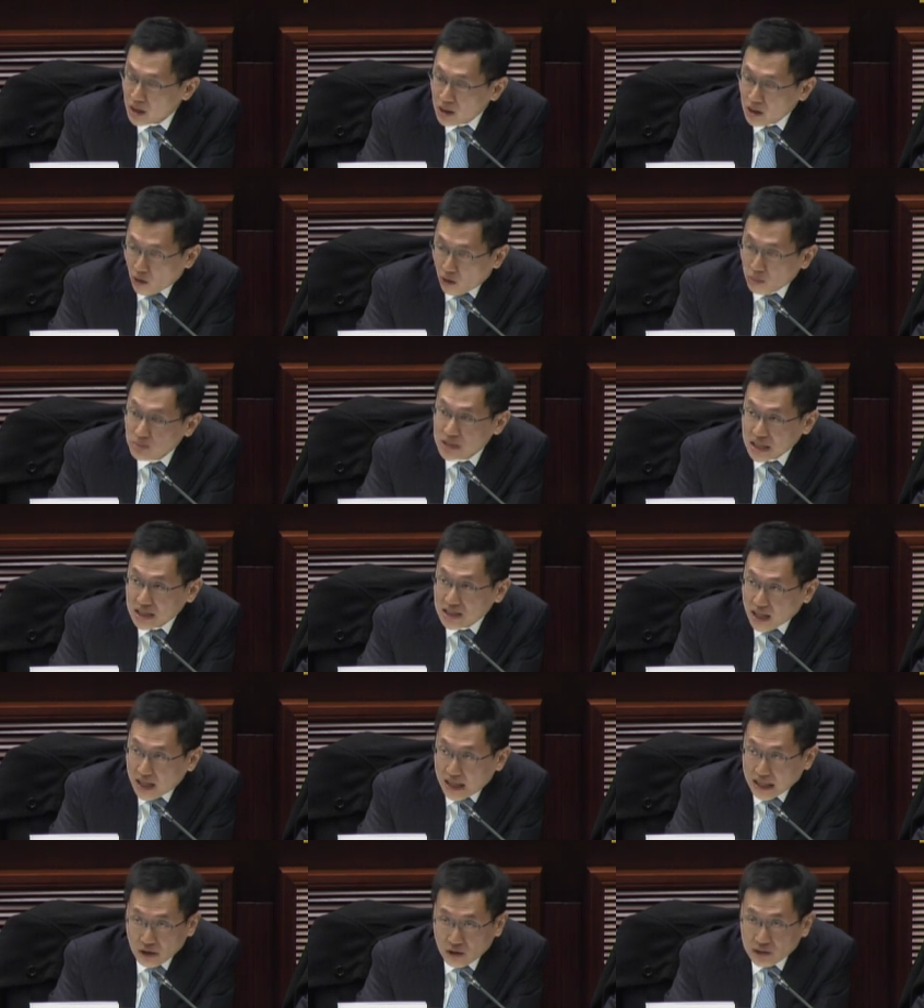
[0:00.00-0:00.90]

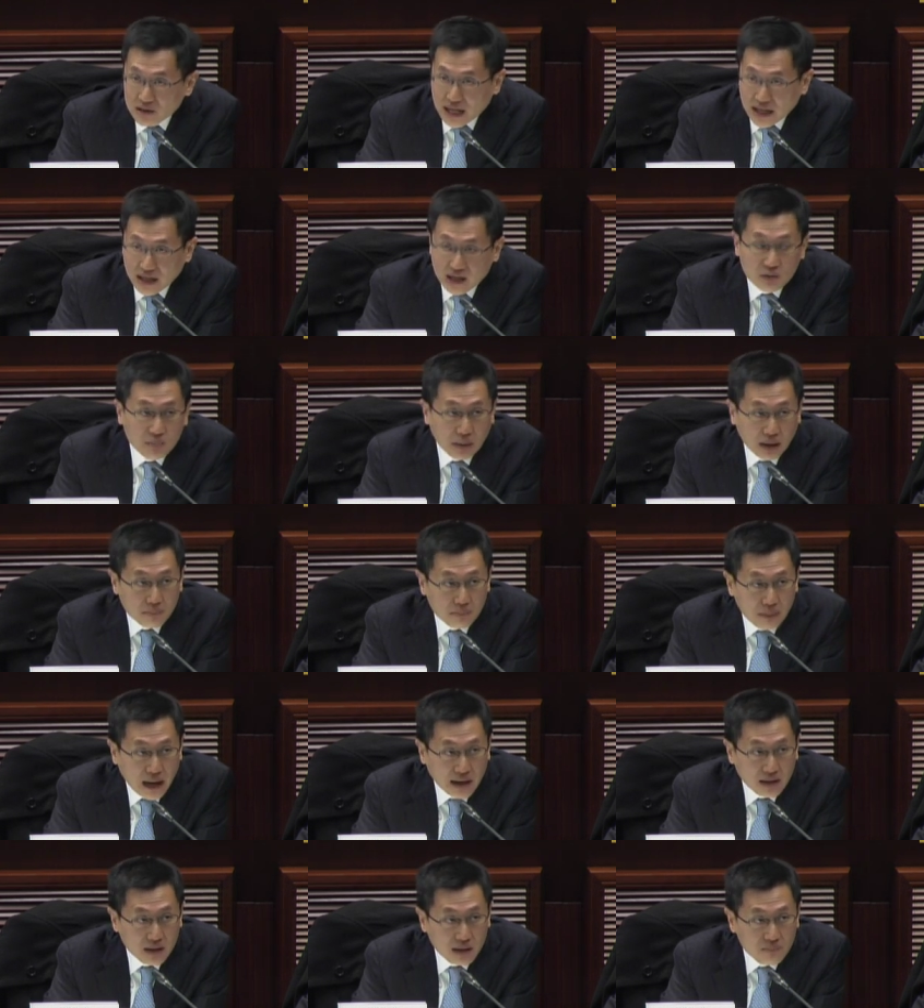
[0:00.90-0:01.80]
purchasing HOS
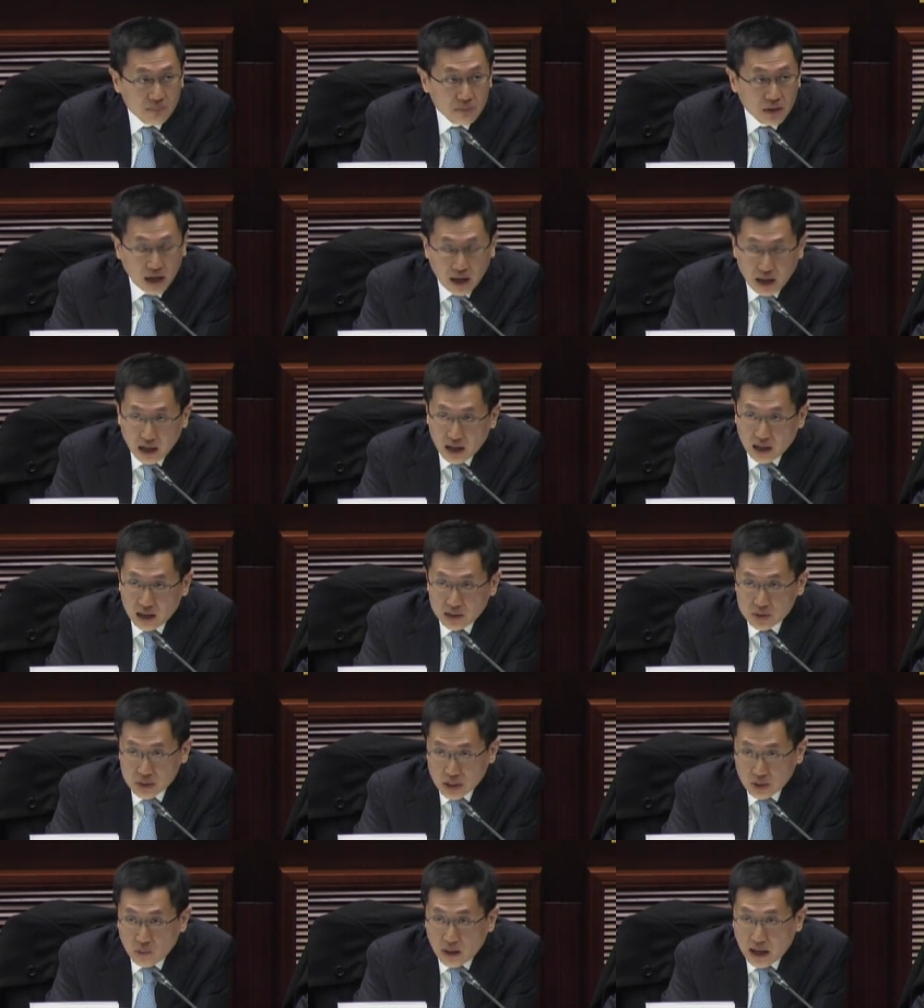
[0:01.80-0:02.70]

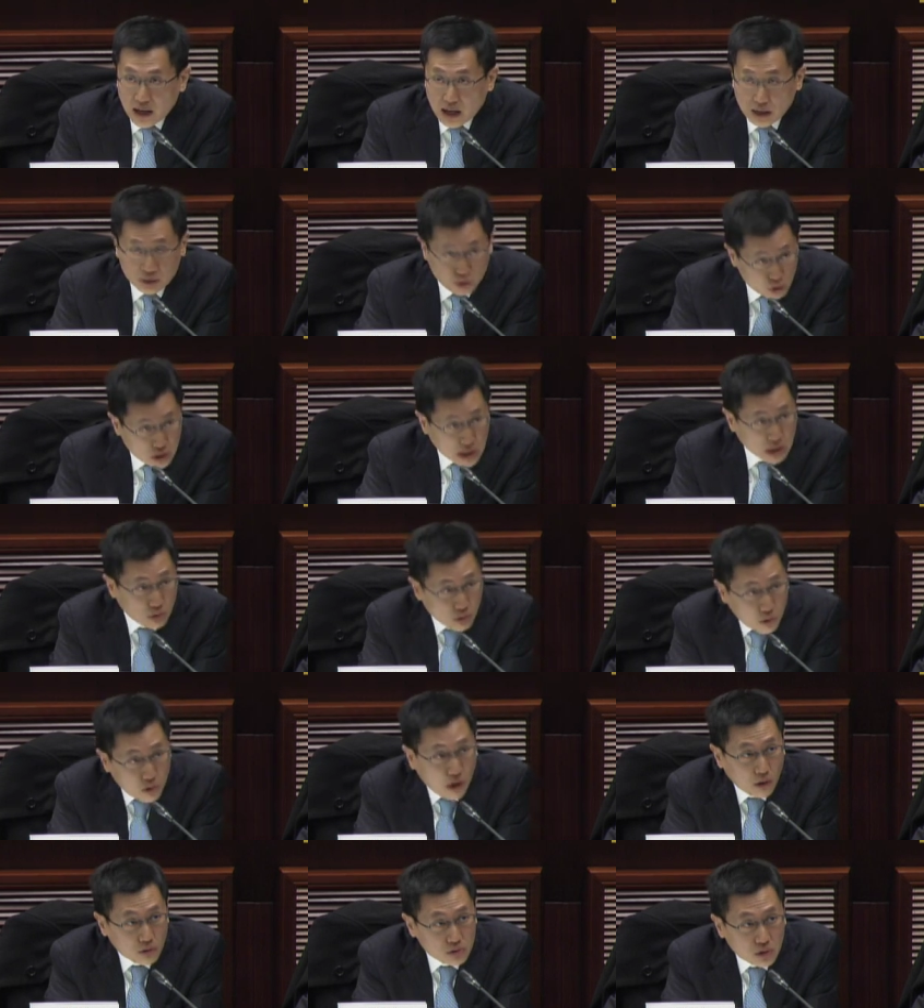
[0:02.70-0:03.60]
units. So you
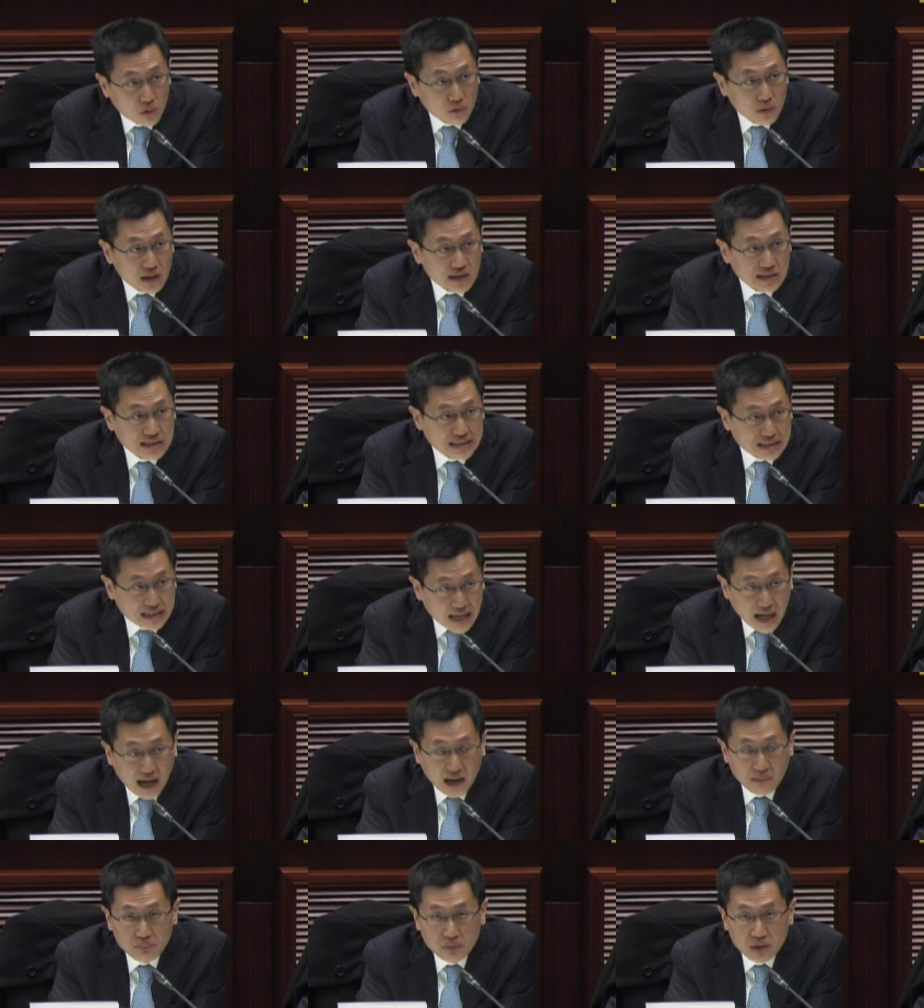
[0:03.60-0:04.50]
must
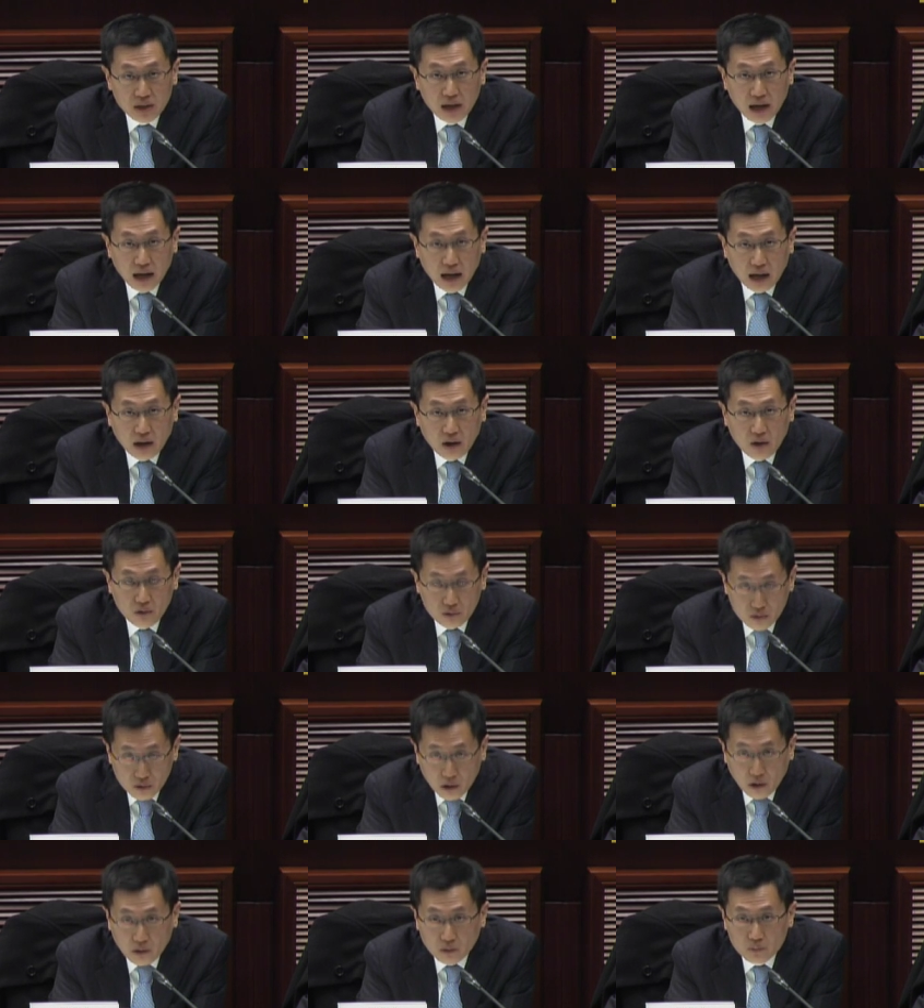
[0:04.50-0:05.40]
understand, as the
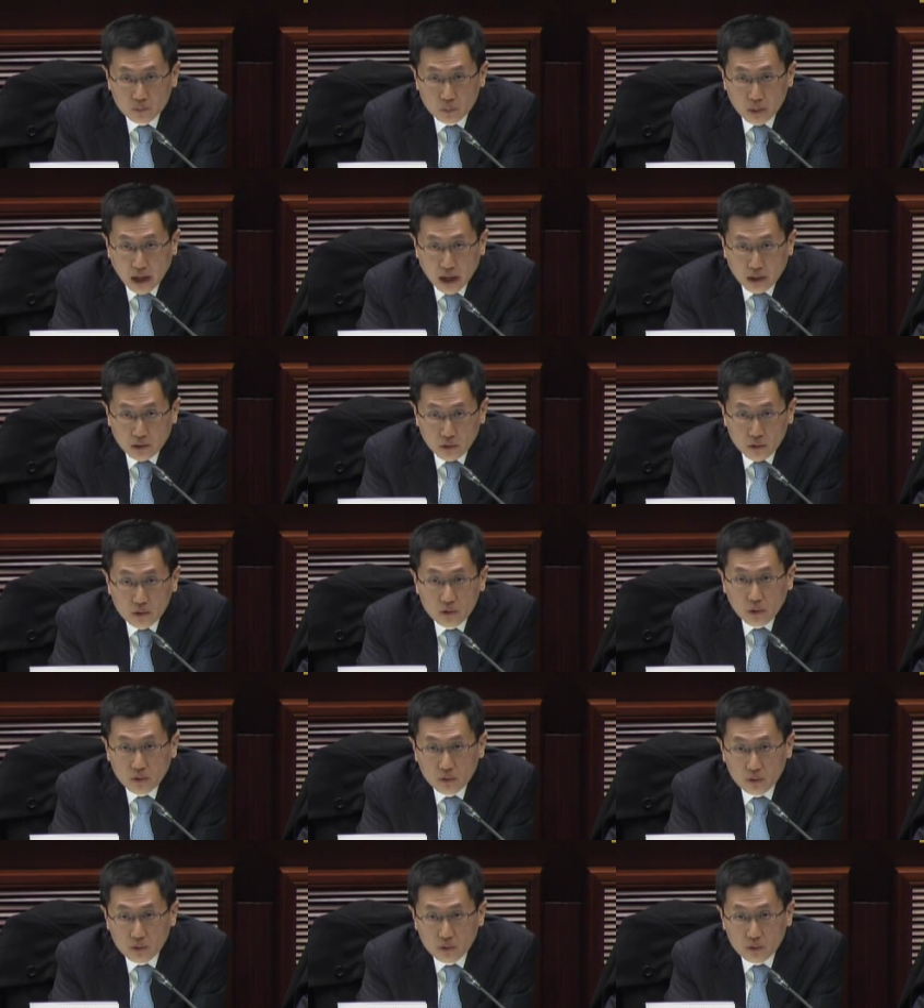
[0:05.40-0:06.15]
chairman said,